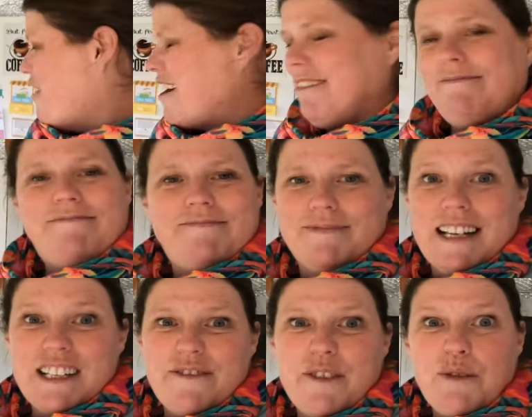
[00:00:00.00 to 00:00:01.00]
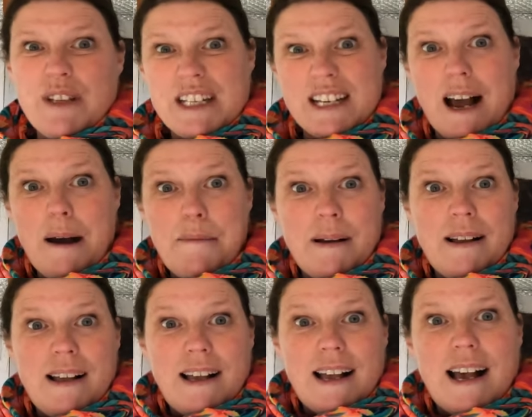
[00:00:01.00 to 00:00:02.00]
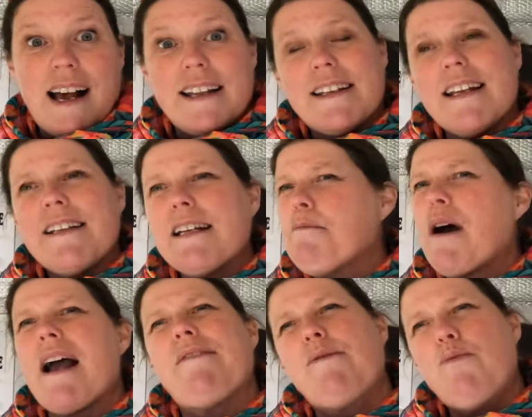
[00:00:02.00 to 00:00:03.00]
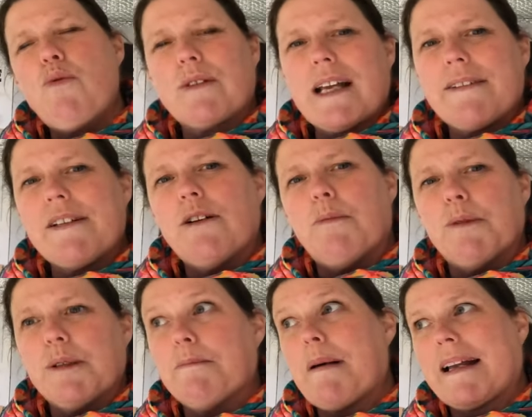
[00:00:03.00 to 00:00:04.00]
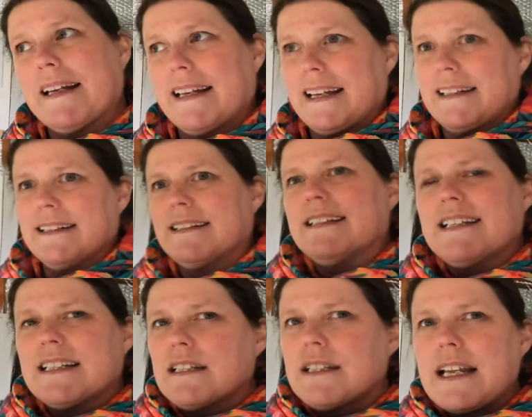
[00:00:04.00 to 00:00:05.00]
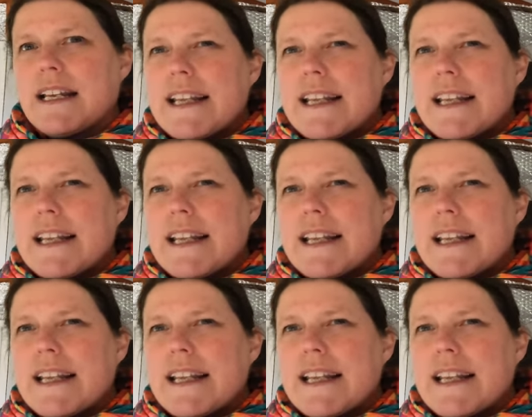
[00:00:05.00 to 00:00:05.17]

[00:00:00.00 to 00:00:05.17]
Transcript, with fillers: right, let's fill this up and, and then I might have a walk down the allotment and back again because it's